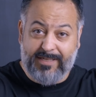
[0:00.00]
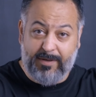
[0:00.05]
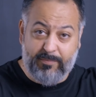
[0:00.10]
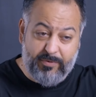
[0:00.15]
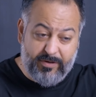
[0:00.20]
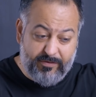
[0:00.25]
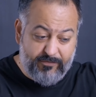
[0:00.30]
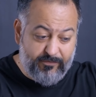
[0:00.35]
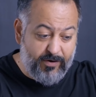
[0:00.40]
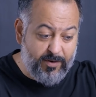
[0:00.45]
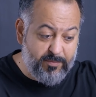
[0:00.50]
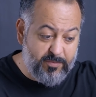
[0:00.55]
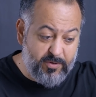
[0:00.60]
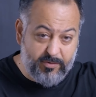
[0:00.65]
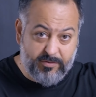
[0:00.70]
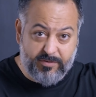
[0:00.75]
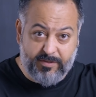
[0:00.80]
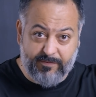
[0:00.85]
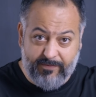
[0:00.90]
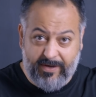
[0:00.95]
separate from
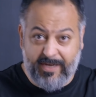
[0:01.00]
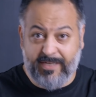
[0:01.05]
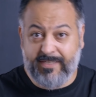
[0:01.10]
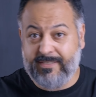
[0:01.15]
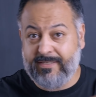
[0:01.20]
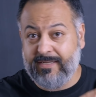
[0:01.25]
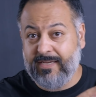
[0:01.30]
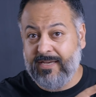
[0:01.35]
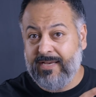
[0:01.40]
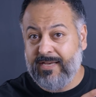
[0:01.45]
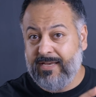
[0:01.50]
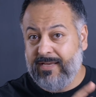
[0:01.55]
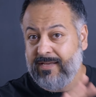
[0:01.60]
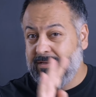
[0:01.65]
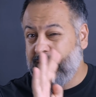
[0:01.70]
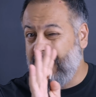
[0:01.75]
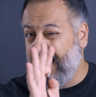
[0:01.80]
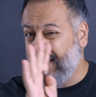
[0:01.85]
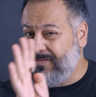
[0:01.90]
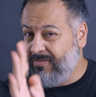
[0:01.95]
your device,
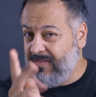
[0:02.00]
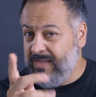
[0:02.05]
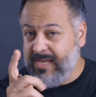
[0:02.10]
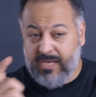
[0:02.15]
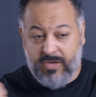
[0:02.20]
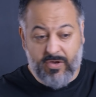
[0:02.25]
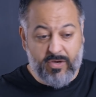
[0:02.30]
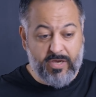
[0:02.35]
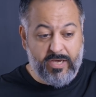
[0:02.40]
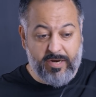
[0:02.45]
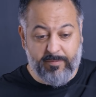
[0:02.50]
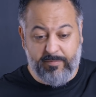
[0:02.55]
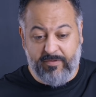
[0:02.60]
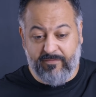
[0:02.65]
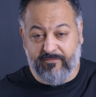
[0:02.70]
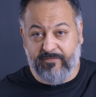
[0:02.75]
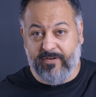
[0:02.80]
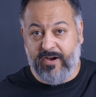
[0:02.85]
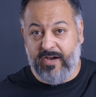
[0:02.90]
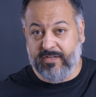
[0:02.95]
I think you're gonna be
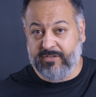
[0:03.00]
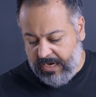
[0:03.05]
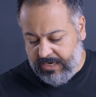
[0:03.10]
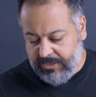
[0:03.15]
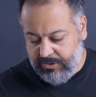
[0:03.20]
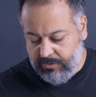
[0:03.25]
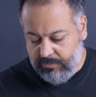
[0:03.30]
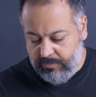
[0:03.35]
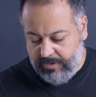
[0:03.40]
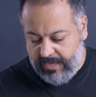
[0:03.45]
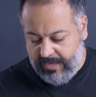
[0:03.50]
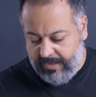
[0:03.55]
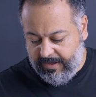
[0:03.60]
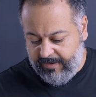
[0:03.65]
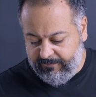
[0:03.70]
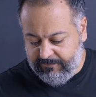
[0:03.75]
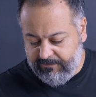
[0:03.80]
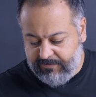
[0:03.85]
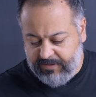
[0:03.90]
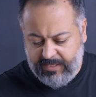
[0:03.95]
fine. I do
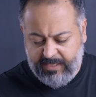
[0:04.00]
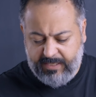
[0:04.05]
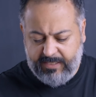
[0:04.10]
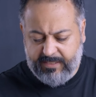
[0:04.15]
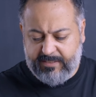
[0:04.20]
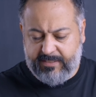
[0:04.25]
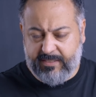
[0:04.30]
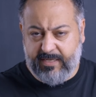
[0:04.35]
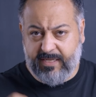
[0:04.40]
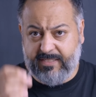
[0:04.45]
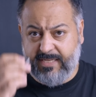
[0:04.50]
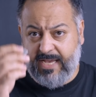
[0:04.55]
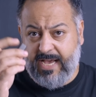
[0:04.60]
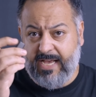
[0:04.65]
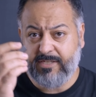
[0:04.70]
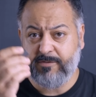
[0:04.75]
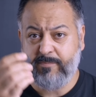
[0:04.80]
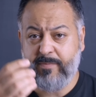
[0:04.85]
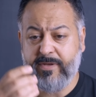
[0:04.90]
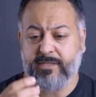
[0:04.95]
have these
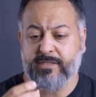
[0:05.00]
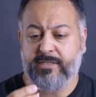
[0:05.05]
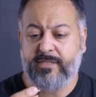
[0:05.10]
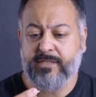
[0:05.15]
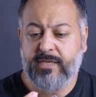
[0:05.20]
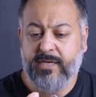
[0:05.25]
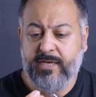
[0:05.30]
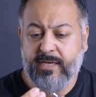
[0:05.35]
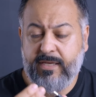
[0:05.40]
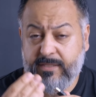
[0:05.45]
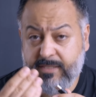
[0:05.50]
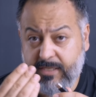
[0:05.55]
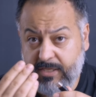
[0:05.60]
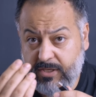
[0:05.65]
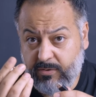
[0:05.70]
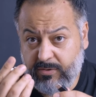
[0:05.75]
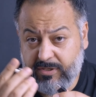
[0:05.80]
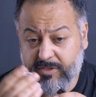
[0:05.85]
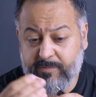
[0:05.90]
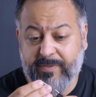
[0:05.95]
attachments. It's a
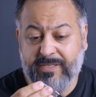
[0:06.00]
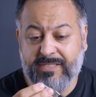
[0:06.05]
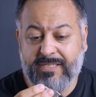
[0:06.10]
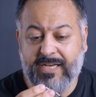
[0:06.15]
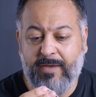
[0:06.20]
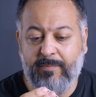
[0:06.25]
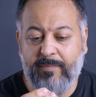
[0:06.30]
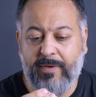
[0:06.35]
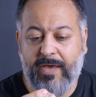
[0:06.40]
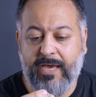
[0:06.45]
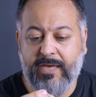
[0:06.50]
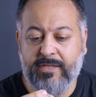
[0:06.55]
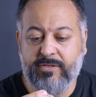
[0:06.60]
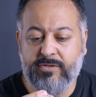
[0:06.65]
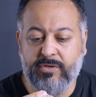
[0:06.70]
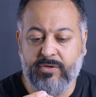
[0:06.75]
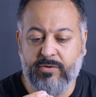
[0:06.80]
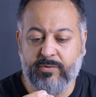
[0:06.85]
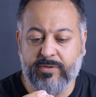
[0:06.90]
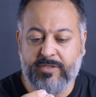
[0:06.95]
USB type A
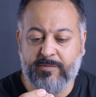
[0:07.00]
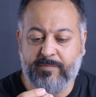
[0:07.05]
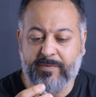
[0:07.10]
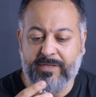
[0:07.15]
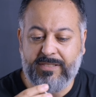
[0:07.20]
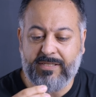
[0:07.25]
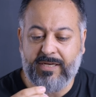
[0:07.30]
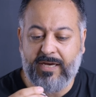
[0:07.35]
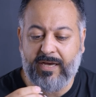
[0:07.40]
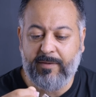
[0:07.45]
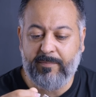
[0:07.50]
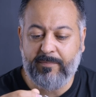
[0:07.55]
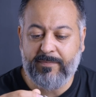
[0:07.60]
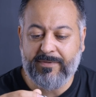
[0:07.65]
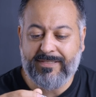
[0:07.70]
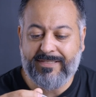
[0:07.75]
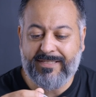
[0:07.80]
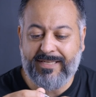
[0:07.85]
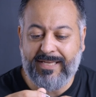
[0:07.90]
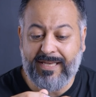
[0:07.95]
to USB type
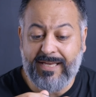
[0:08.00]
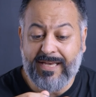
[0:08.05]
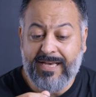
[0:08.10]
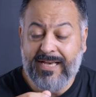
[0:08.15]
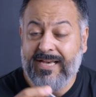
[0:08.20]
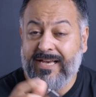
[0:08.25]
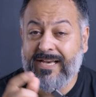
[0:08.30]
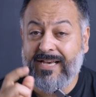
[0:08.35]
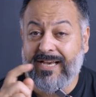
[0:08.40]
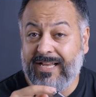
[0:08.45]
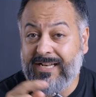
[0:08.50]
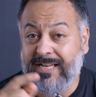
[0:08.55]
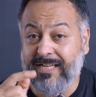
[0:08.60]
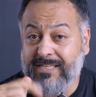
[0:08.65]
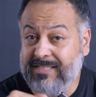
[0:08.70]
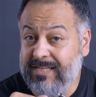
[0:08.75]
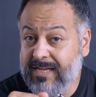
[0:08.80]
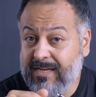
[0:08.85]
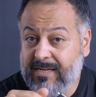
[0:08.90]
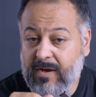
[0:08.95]
C. It
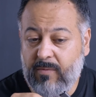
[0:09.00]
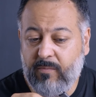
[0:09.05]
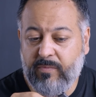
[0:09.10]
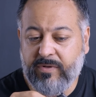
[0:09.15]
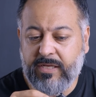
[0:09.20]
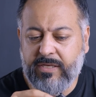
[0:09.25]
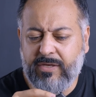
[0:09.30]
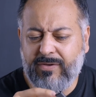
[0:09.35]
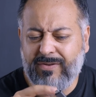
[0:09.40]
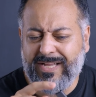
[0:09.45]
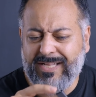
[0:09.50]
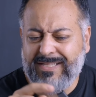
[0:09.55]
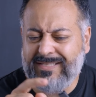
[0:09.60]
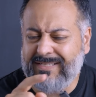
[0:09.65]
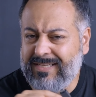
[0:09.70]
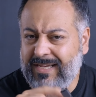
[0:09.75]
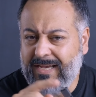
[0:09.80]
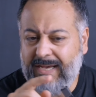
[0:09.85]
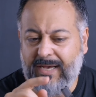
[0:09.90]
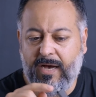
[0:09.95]
does not come with the
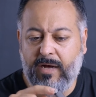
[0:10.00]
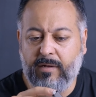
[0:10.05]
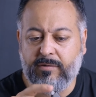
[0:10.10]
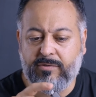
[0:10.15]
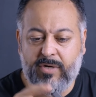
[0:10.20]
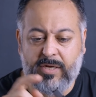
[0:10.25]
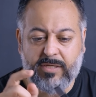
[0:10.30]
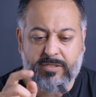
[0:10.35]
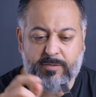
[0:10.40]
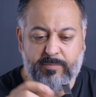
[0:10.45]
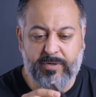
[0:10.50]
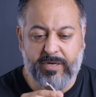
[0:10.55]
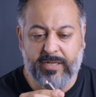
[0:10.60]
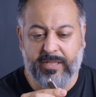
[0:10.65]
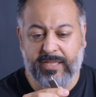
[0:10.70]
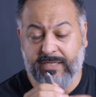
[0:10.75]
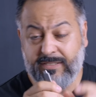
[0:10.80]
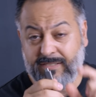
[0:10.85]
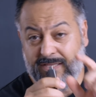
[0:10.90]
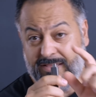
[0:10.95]
unit. Uh, I'll try to put a
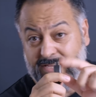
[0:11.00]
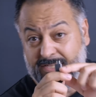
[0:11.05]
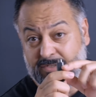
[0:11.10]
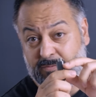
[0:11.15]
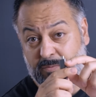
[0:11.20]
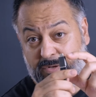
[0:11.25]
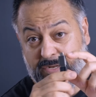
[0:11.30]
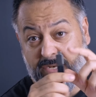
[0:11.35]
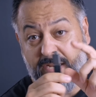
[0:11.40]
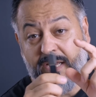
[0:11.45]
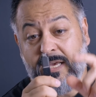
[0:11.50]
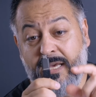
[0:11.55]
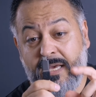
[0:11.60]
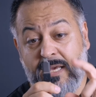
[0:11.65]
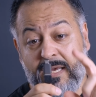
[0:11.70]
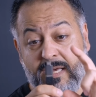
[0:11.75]
link to this one